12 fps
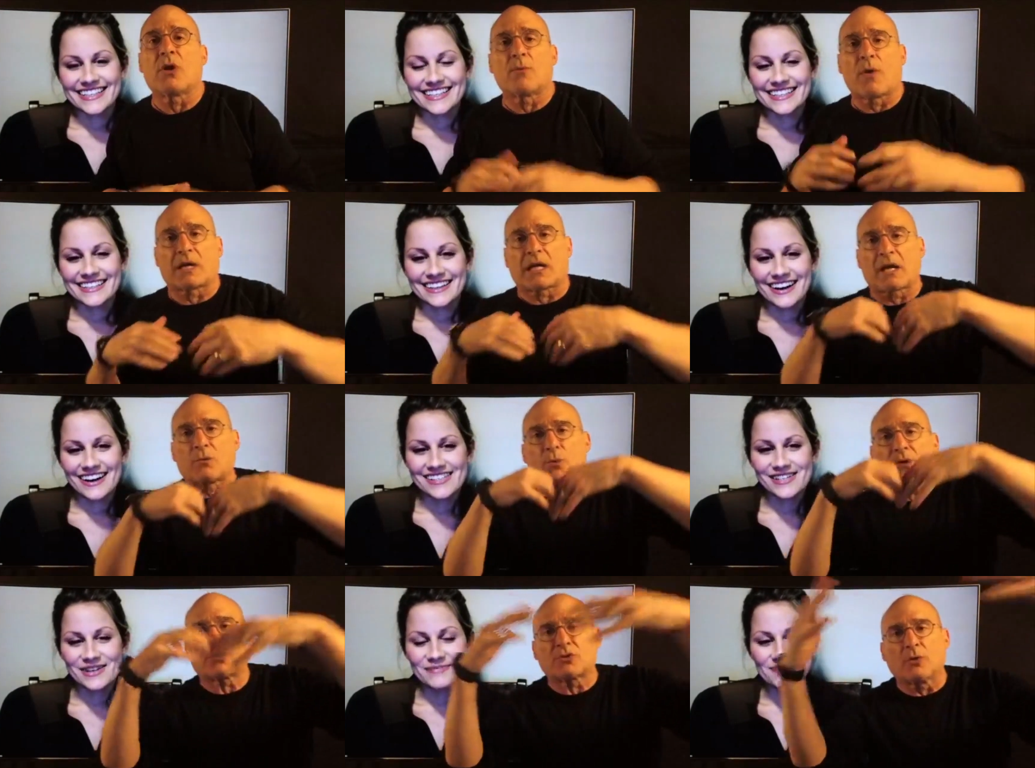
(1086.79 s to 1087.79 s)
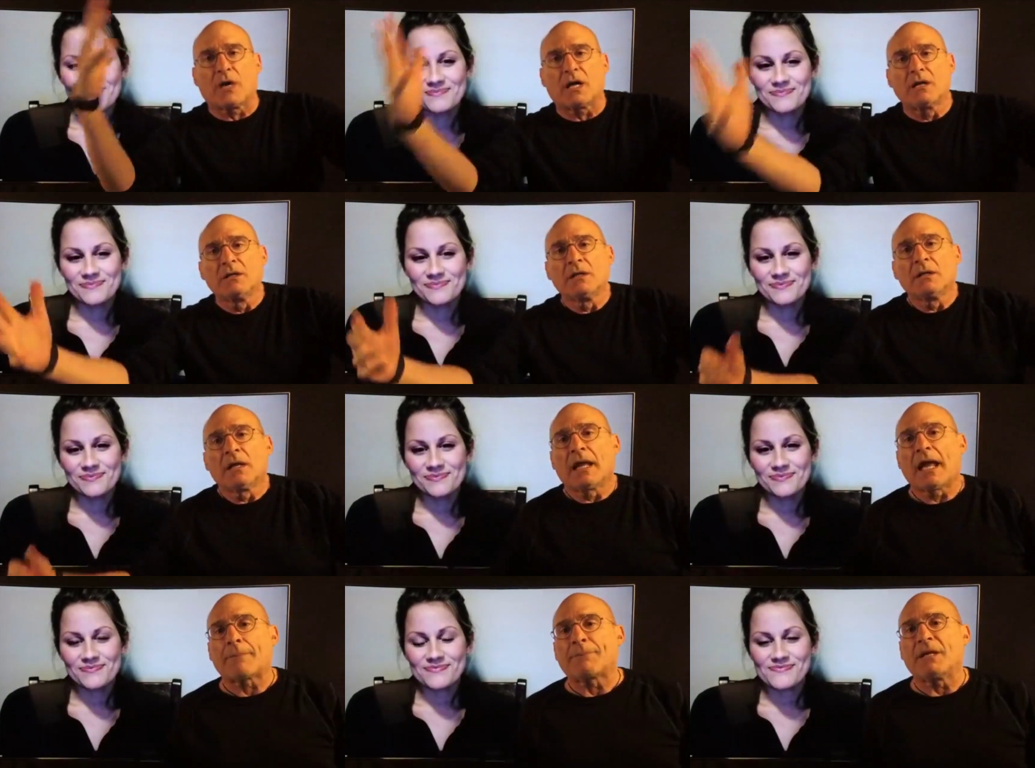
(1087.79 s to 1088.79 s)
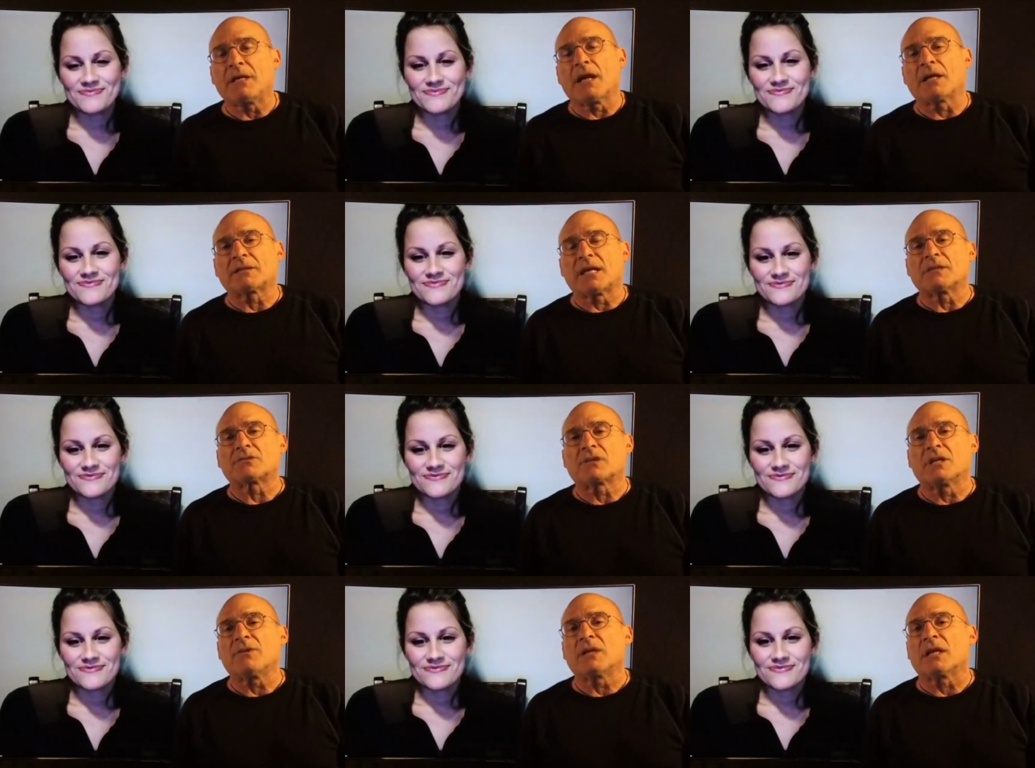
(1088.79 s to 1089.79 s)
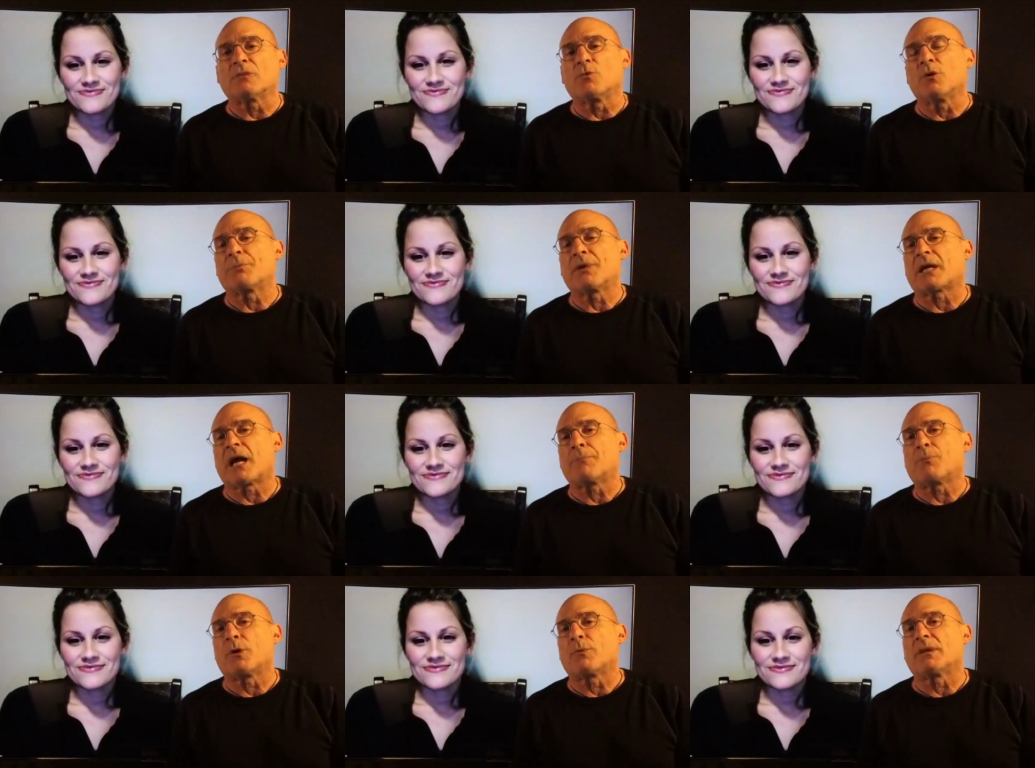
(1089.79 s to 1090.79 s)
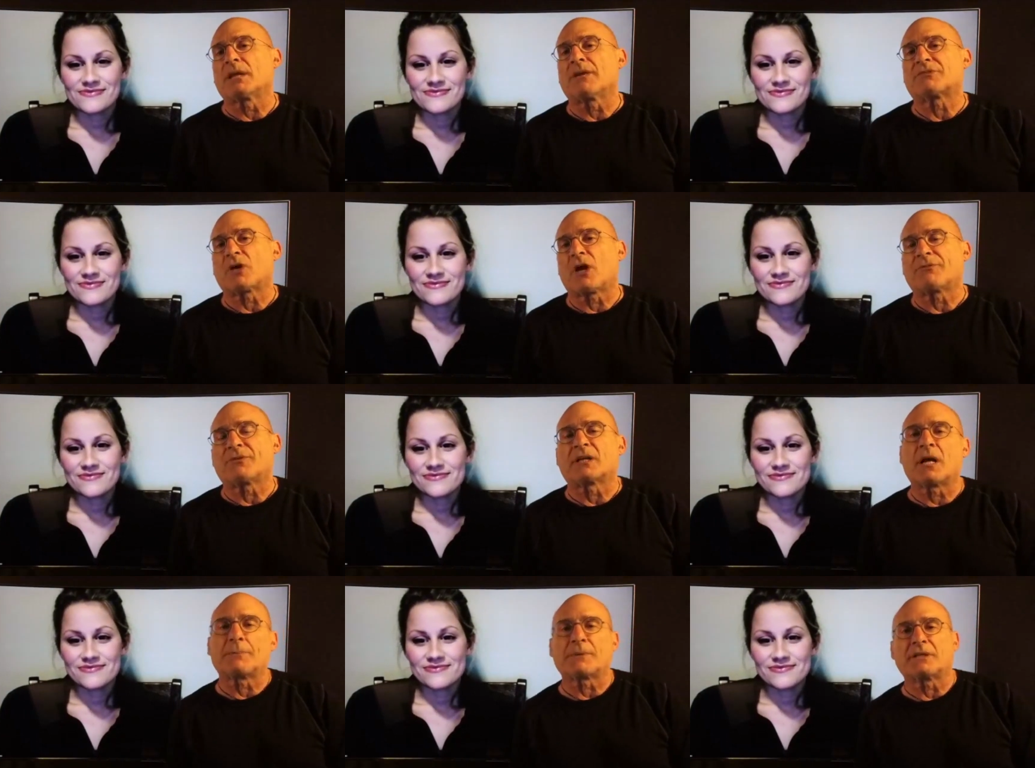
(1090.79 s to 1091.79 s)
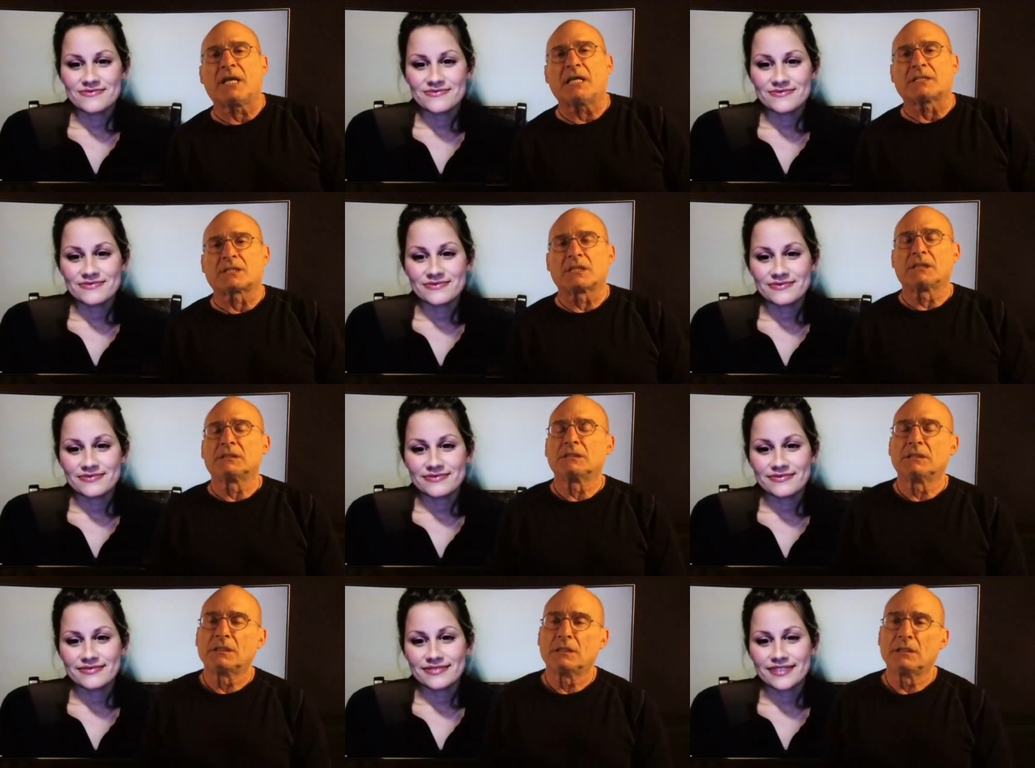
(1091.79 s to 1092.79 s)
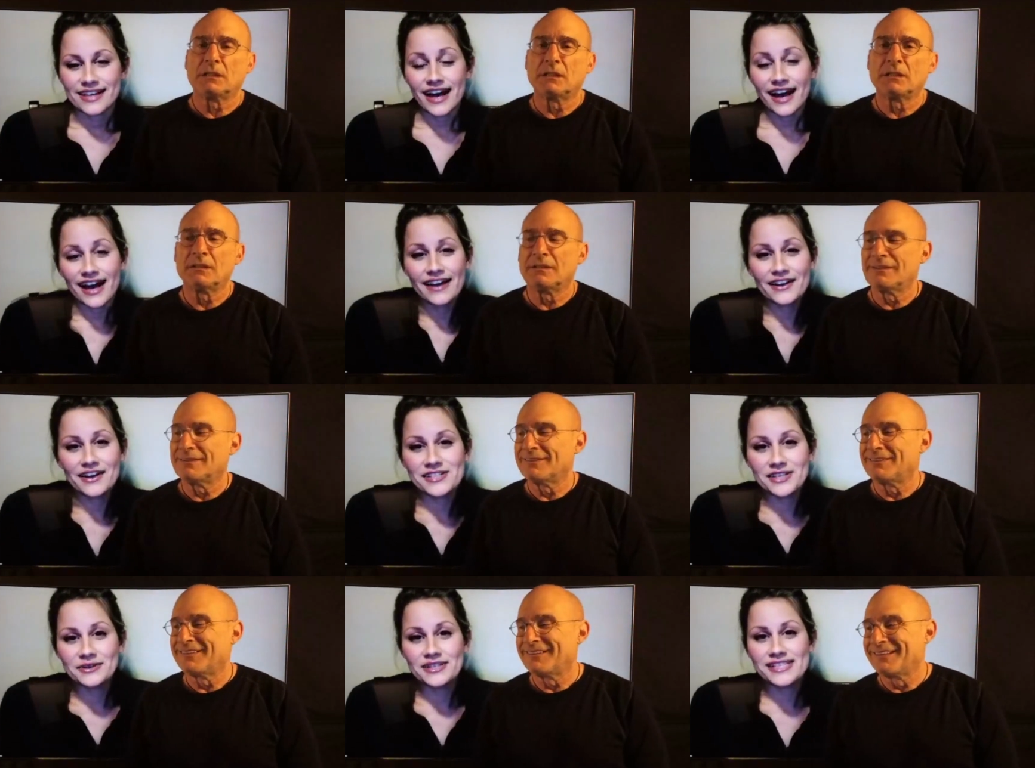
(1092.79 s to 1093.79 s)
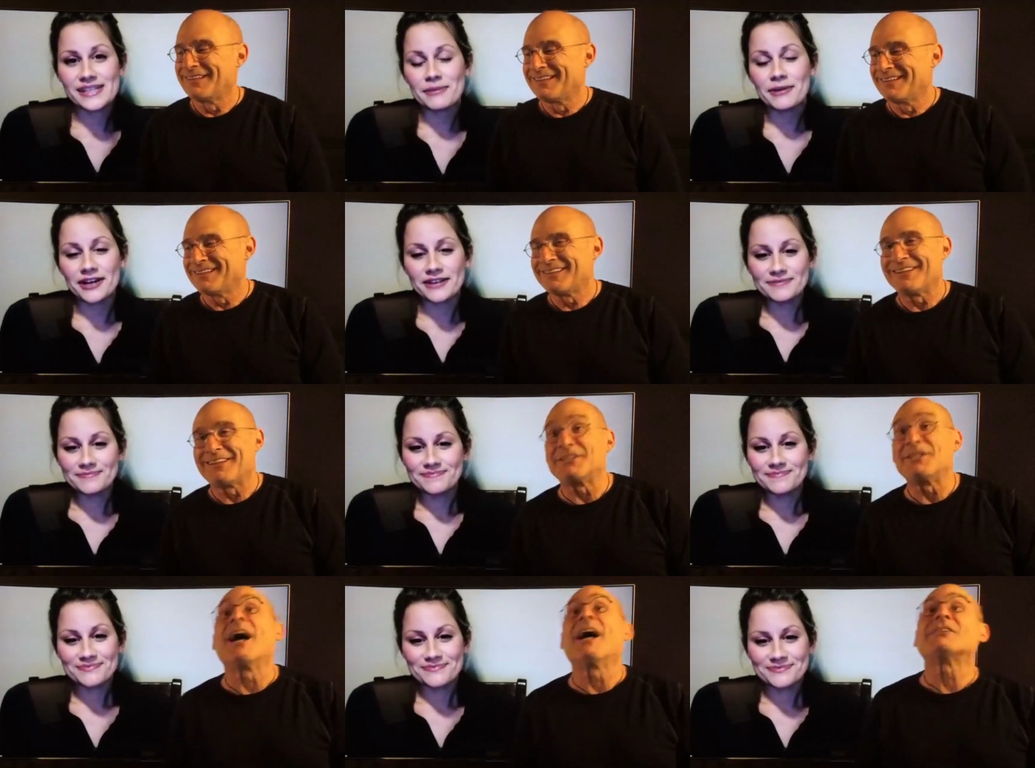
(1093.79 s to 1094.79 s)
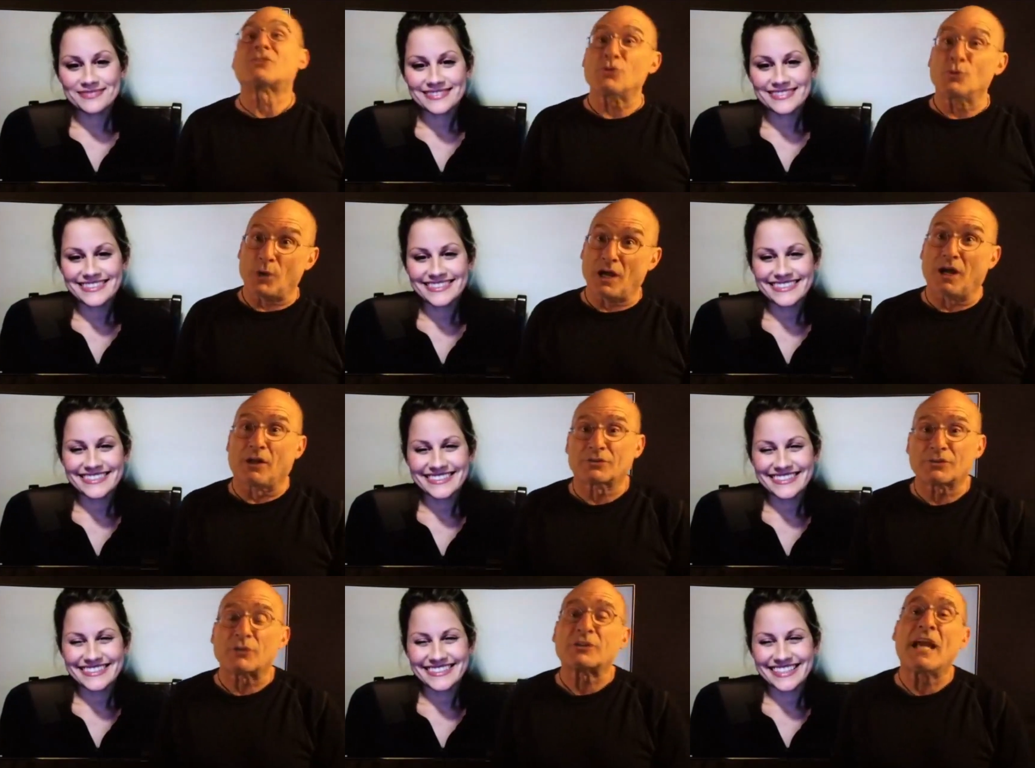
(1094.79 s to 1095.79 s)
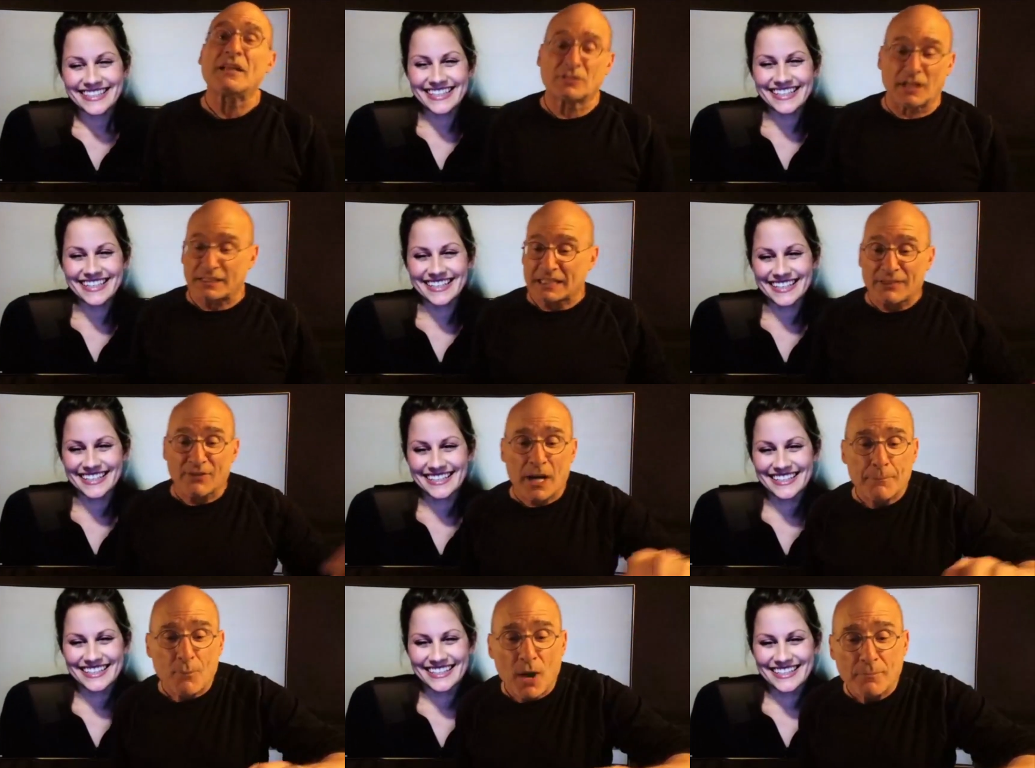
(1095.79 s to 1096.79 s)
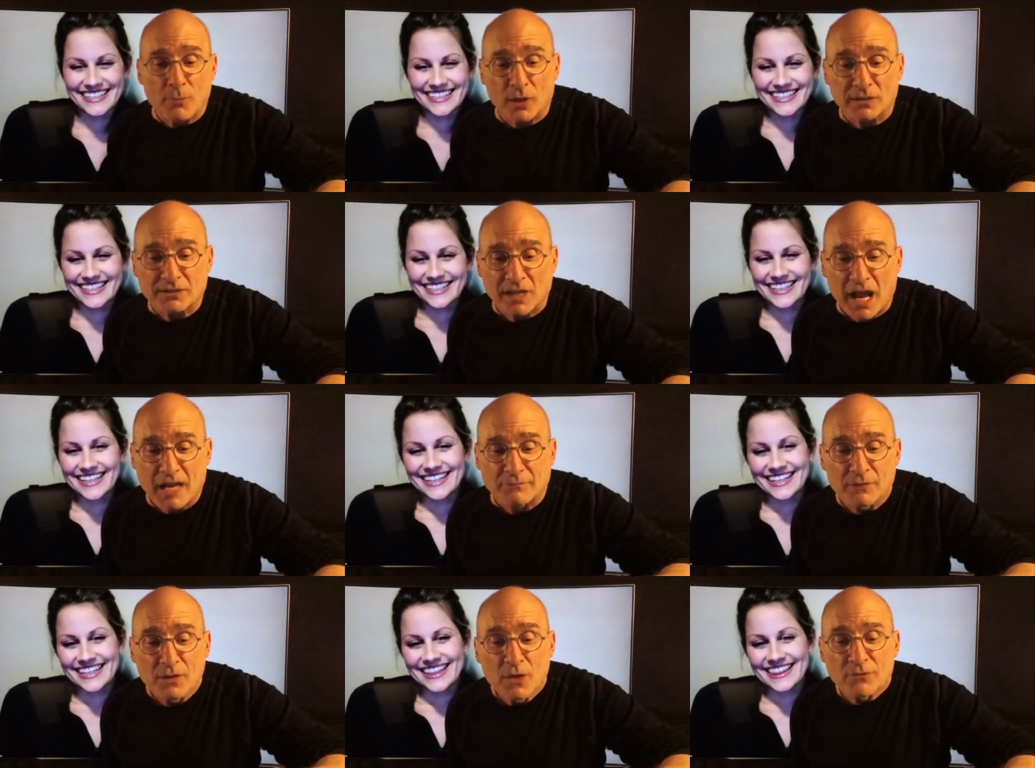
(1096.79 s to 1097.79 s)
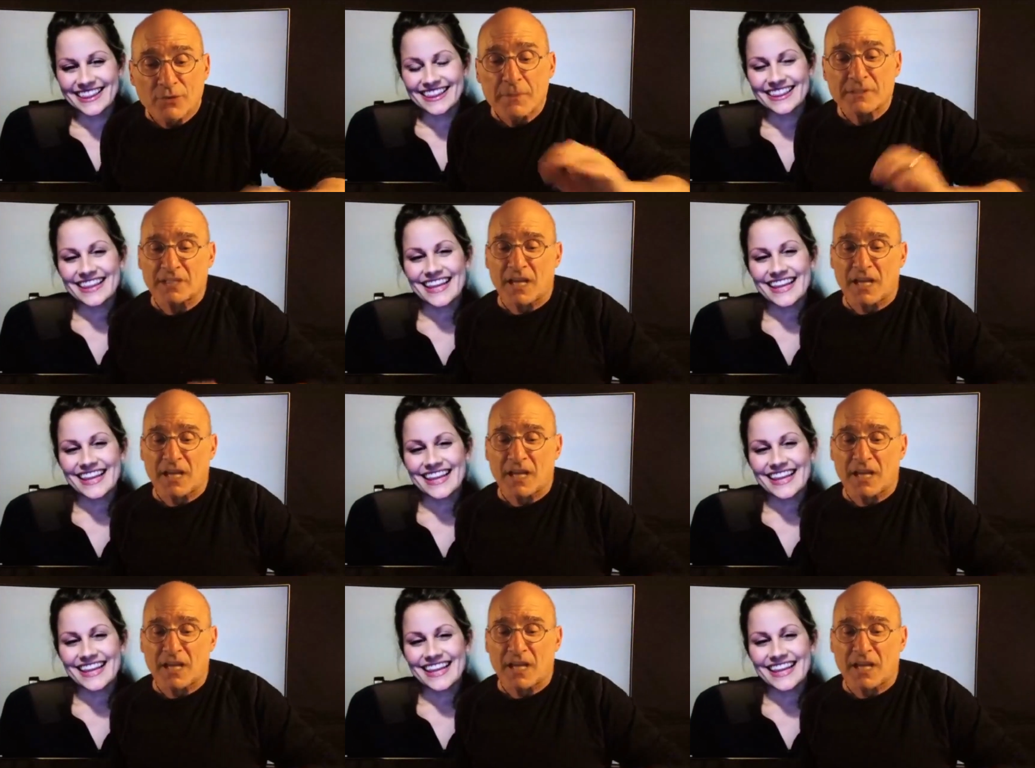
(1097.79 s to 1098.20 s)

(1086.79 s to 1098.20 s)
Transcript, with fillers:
Speaker 1: I want to kind of wish you a happy uh, Thanksgiving and we'll pick up where we left off in a couple of days.
Speaker 2: Yeah, and I'll see you in December.
Speaker 1: Yes, you will. So thanks a lot. Give it up one more time for Mr.